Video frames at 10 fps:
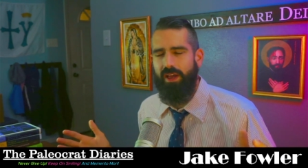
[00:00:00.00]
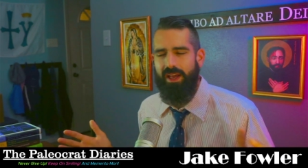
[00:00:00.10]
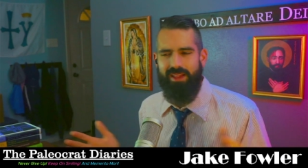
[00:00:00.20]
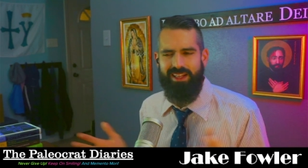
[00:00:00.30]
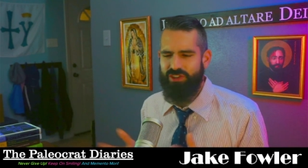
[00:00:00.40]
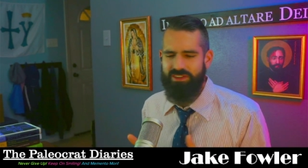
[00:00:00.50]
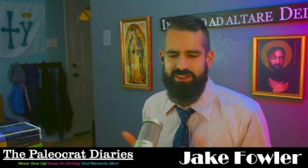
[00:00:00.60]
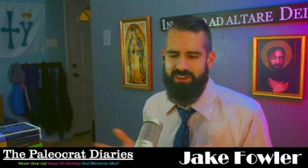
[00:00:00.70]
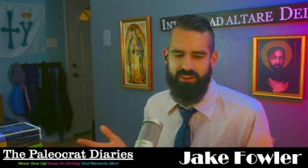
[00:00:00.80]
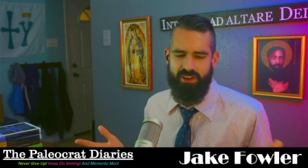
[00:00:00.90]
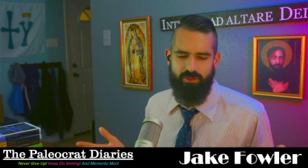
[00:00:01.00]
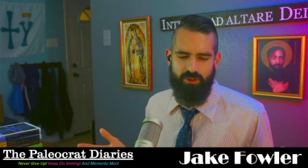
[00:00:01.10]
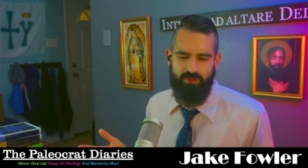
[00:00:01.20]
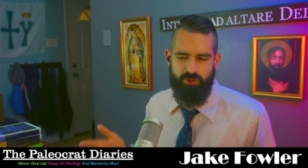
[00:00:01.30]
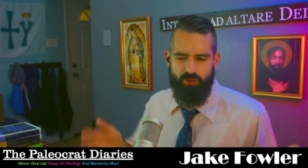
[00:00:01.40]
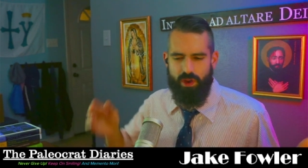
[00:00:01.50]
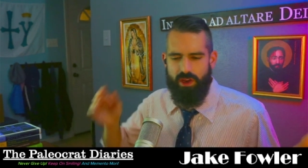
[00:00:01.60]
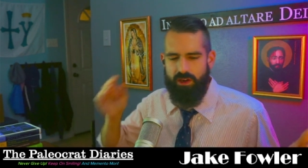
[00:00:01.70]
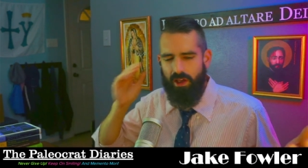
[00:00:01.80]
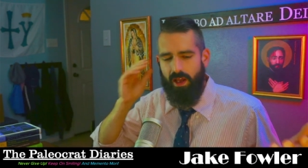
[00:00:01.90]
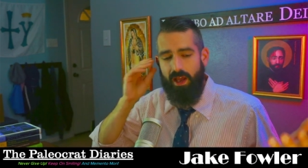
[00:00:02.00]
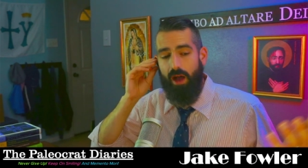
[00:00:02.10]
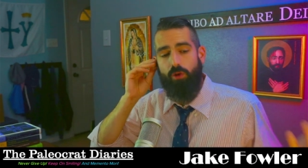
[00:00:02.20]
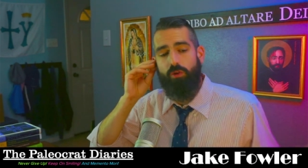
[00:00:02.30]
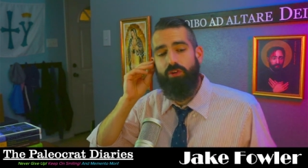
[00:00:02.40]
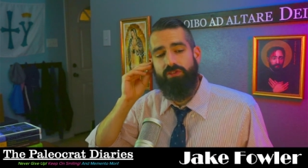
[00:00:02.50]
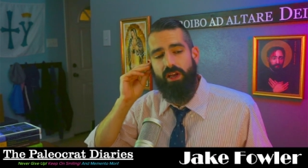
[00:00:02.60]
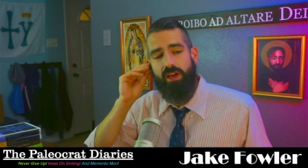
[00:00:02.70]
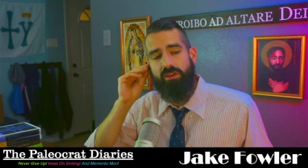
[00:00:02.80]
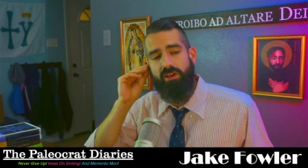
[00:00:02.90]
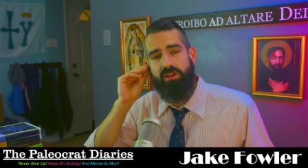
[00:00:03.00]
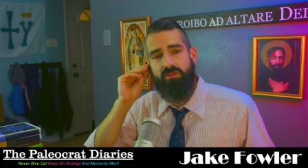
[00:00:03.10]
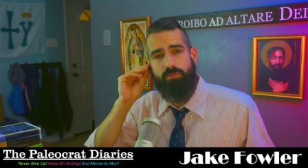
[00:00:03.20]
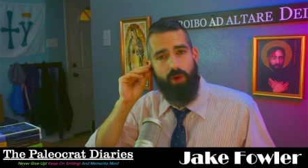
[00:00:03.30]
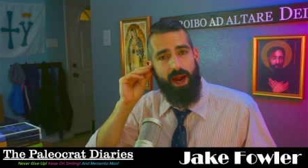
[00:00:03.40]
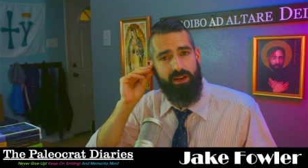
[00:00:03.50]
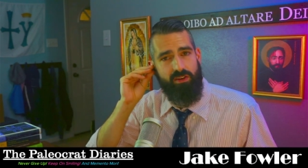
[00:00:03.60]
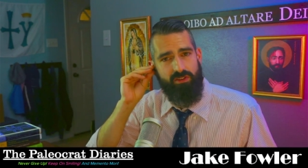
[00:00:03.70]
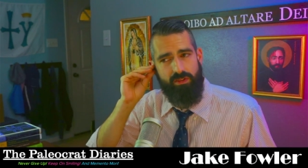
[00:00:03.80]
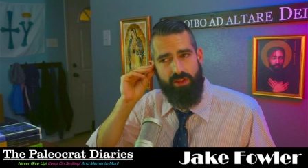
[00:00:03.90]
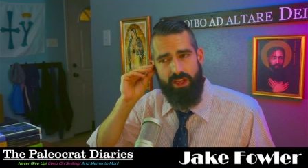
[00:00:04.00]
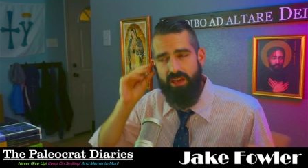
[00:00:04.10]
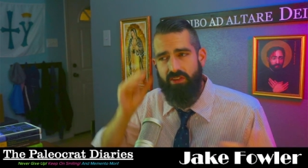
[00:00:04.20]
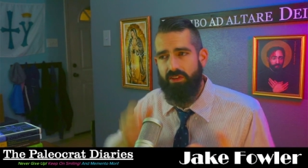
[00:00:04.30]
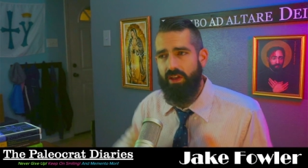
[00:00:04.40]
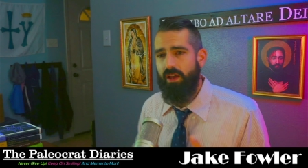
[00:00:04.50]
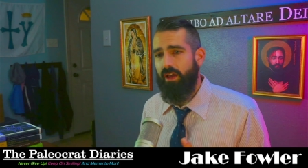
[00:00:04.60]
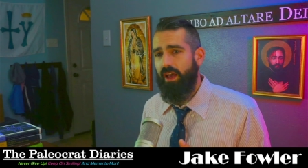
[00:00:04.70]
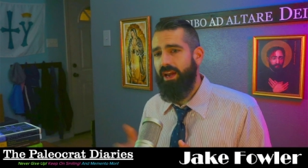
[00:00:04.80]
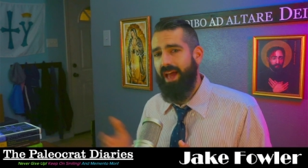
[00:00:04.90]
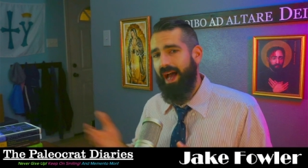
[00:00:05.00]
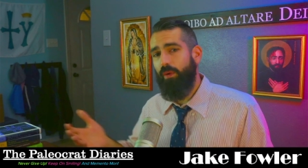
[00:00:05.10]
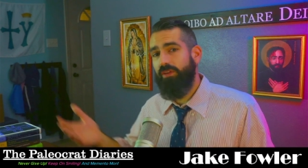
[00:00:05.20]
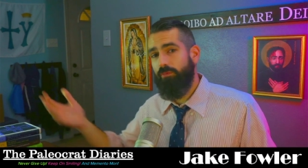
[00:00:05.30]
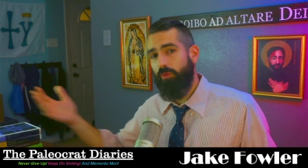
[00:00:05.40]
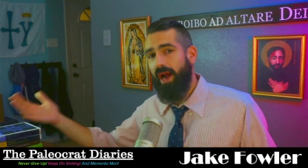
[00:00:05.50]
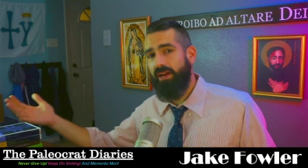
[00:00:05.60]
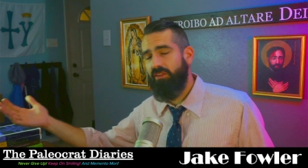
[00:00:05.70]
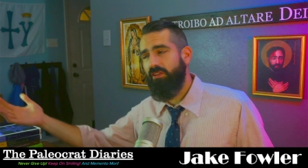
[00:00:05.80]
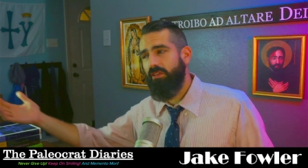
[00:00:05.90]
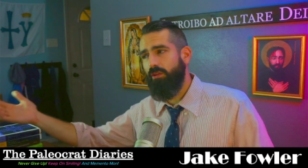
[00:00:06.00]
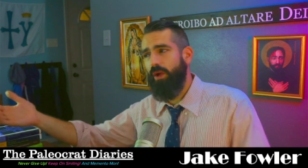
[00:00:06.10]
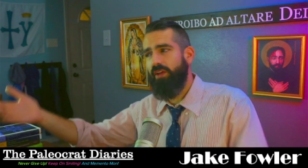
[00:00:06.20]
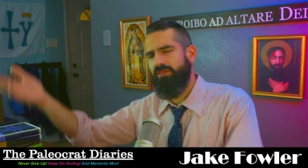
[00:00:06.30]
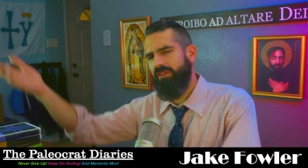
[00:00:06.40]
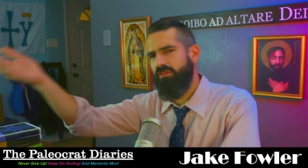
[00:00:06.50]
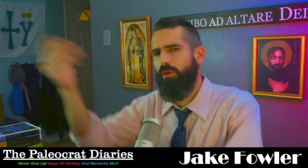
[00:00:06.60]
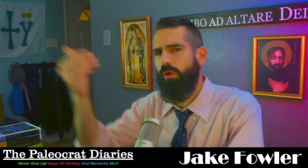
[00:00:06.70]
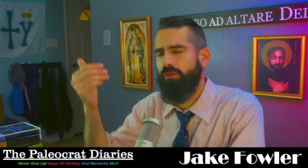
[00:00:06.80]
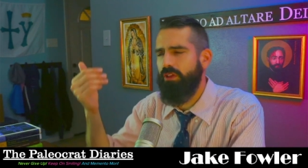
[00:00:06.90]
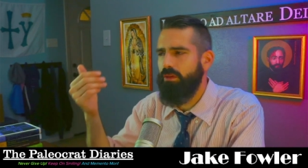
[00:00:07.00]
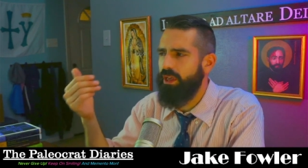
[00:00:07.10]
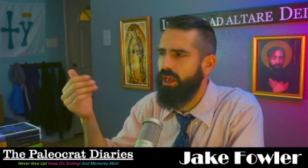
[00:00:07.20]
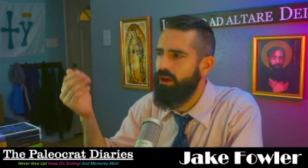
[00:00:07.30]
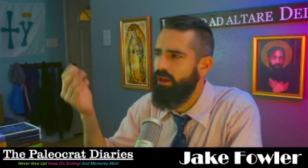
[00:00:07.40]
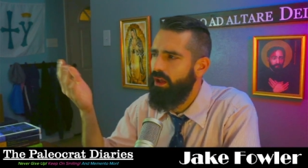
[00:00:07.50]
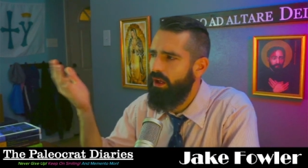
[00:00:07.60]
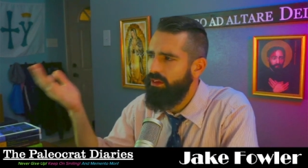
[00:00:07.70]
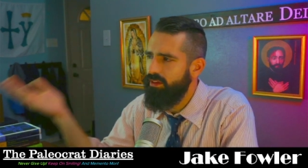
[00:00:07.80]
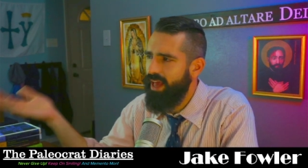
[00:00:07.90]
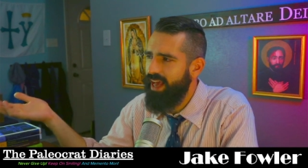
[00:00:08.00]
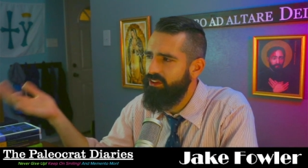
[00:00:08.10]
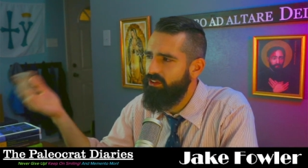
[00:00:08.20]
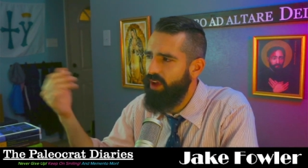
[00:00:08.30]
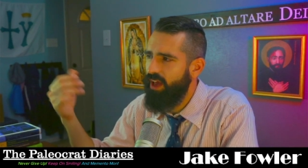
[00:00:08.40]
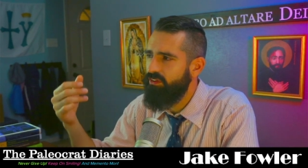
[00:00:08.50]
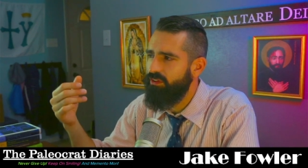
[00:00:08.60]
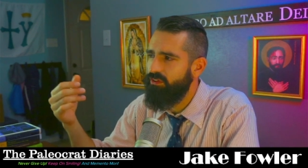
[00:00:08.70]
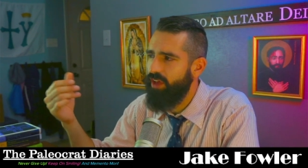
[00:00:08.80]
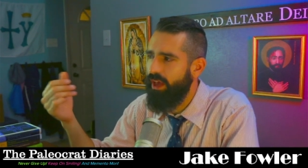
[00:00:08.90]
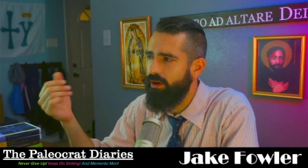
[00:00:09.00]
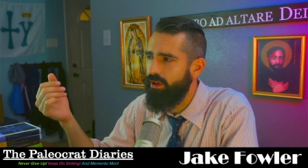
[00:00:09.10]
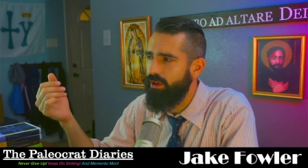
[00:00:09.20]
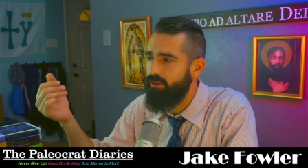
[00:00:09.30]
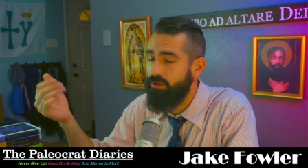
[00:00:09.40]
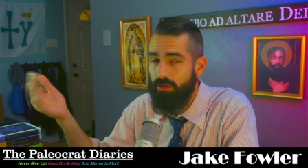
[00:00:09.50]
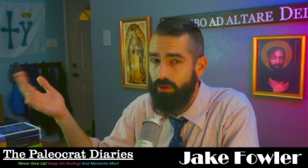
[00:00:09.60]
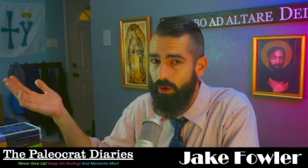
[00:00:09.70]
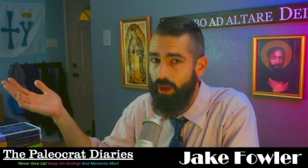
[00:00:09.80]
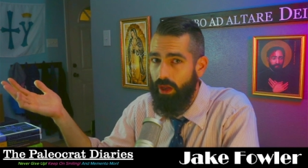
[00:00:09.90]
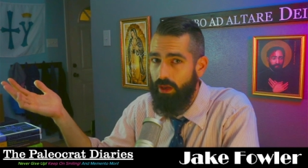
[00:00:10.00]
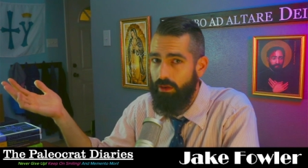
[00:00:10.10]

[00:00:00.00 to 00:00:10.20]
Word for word: That's just the difference between how Christianity is practiced in the East and how it's practiced in the West. Let's go over them again. The Latins fast on Saturdays. Okay.